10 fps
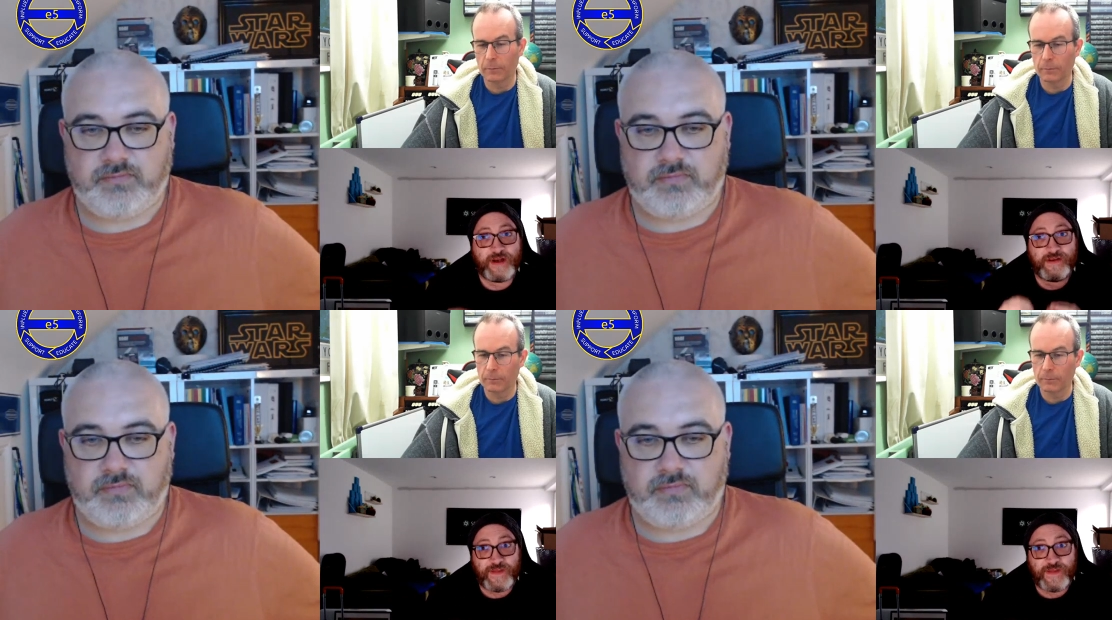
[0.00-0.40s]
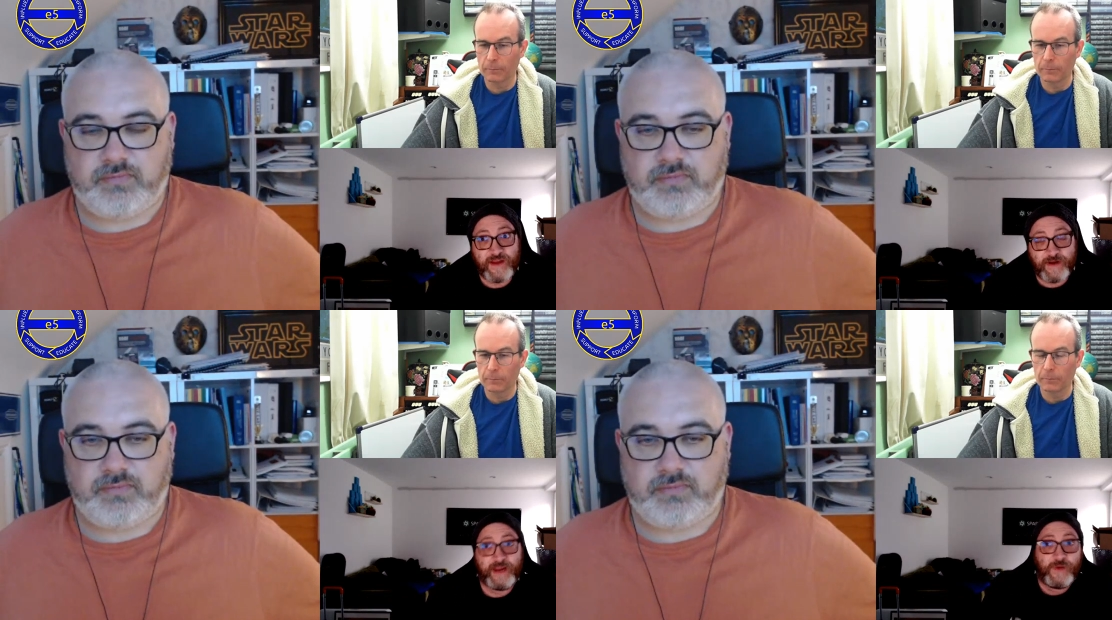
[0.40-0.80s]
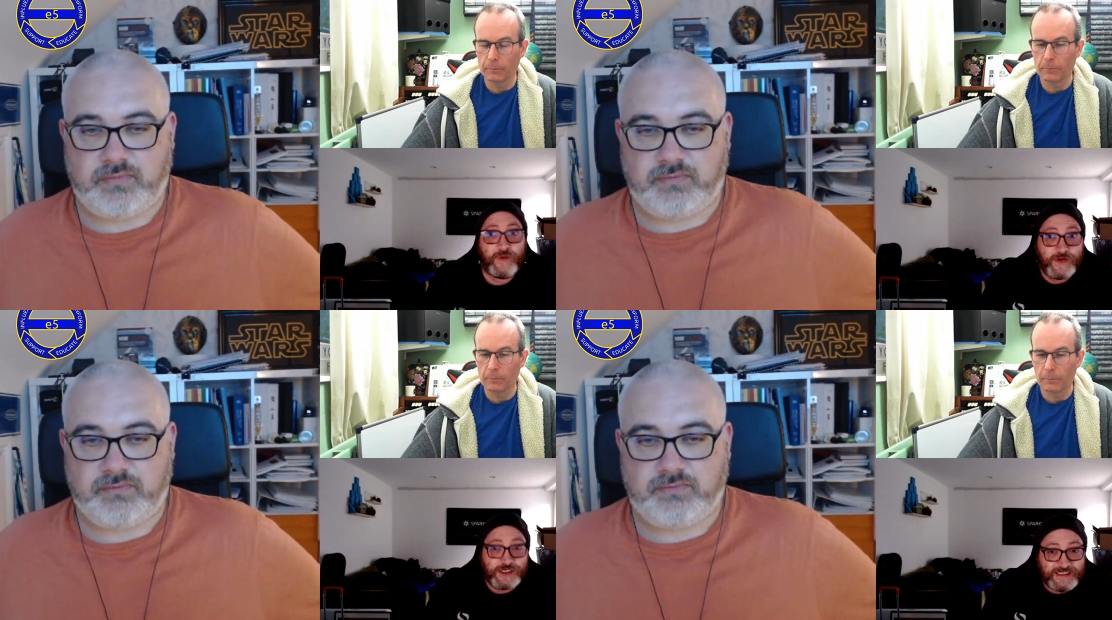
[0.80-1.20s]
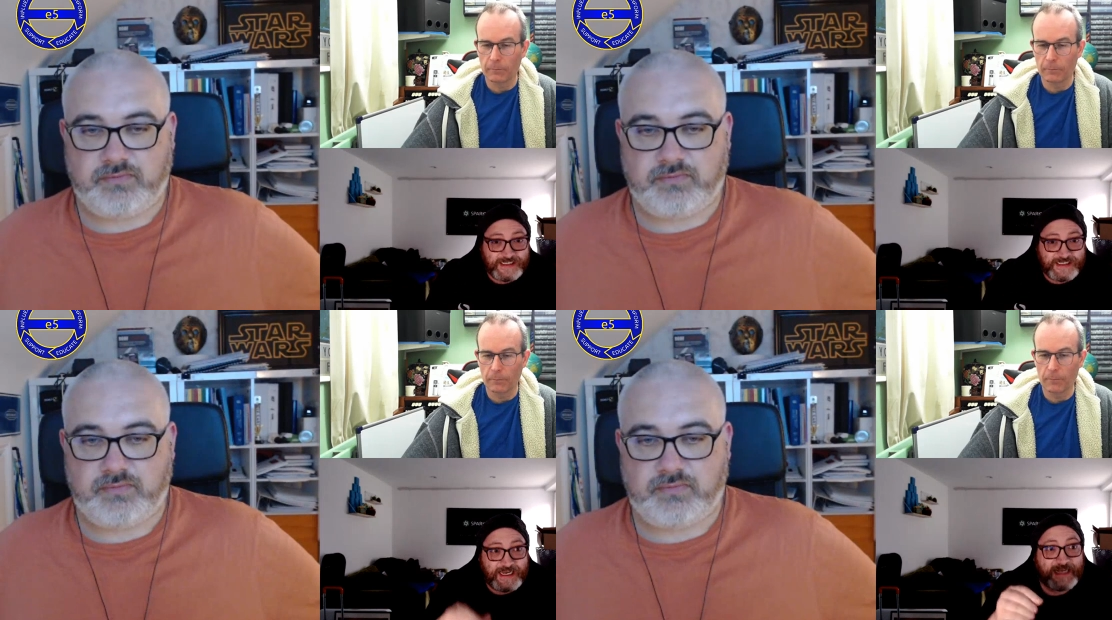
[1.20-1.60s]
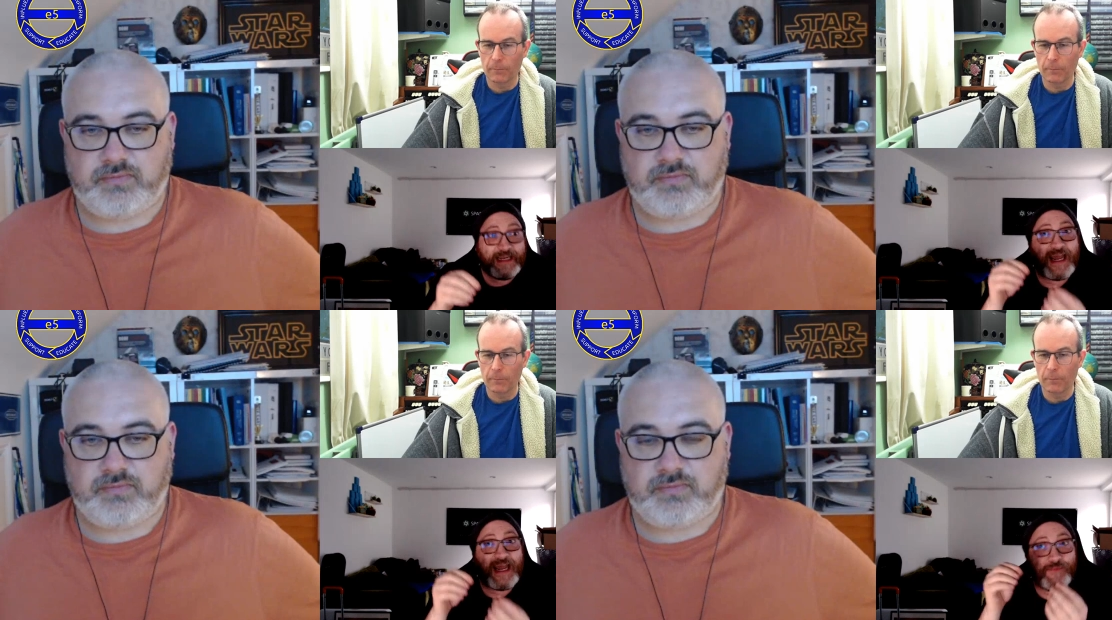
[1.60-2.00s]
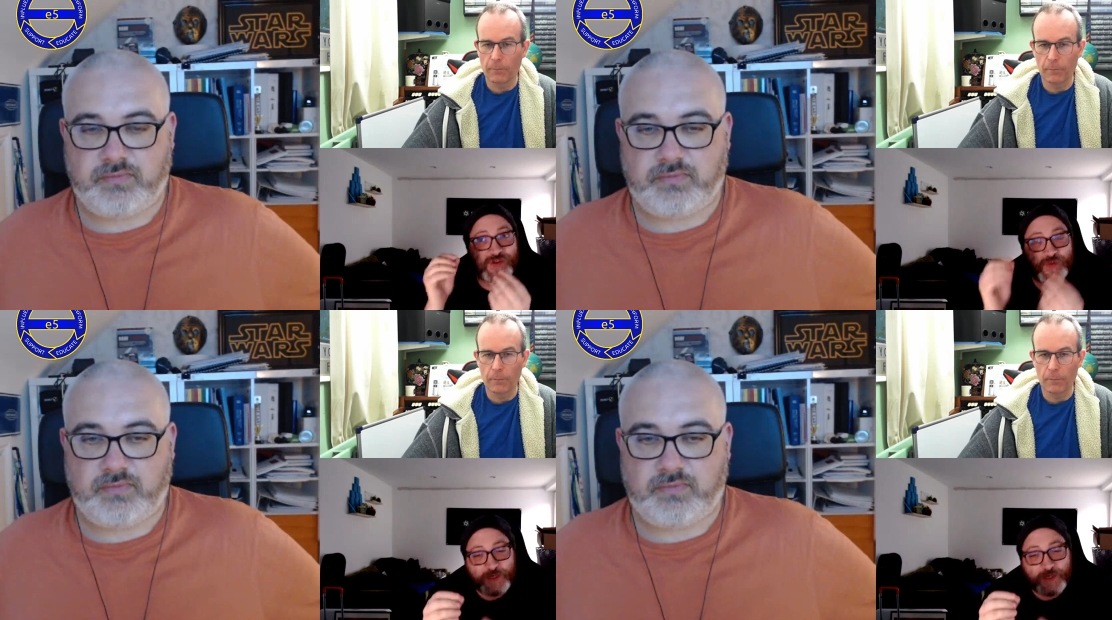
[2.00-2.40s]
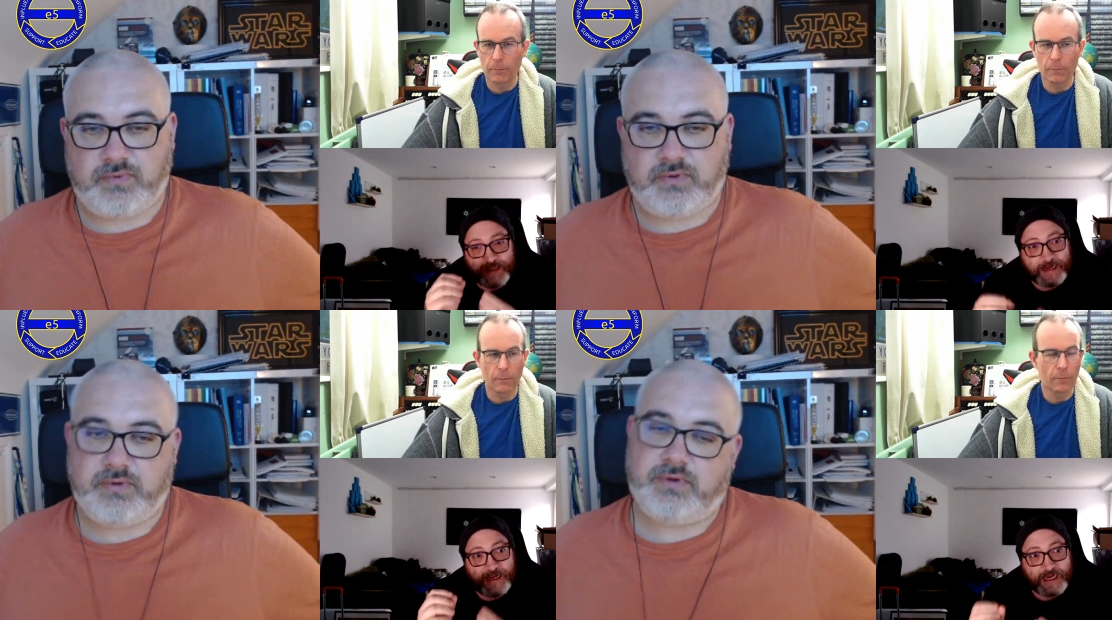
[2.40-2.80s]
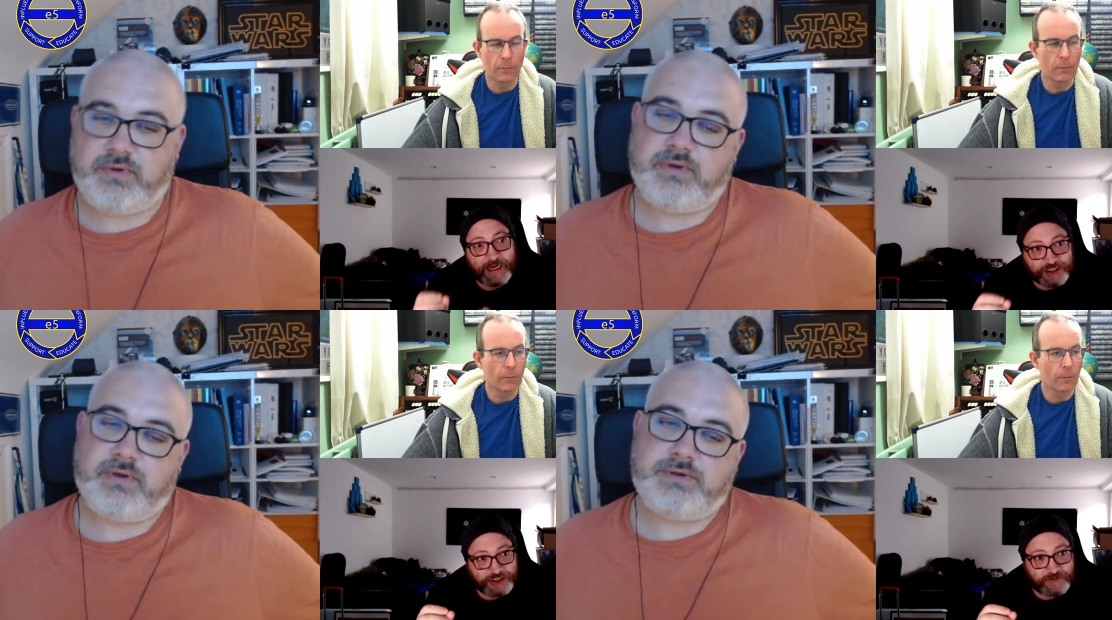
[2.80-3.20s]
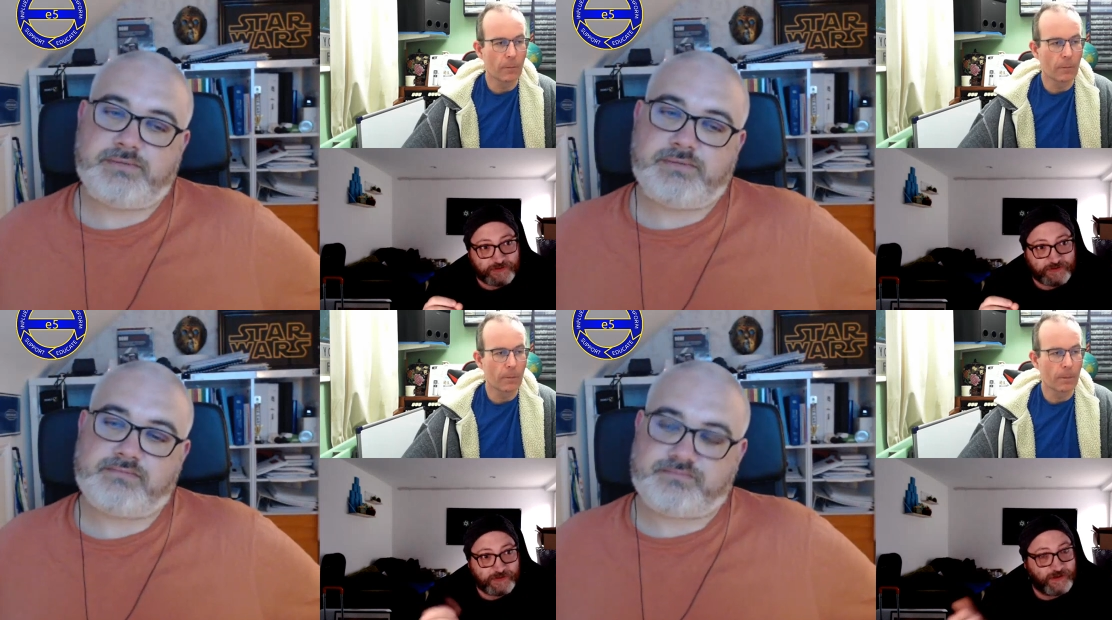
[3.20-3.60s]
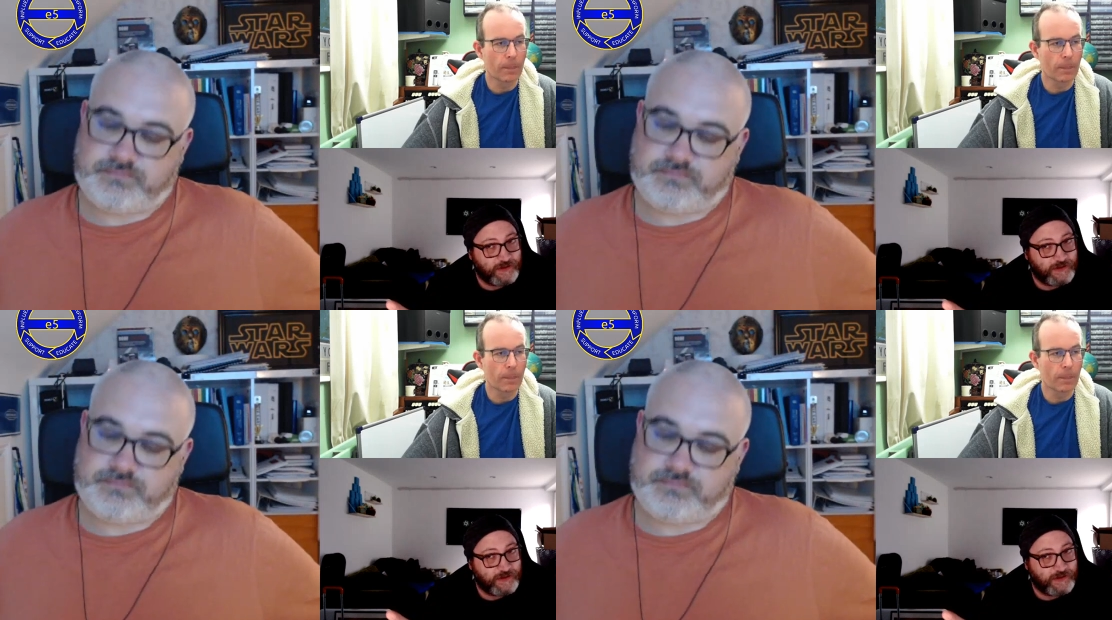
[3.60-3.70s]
Speaker 1: when in theory when you actually disconnect and get in between that connection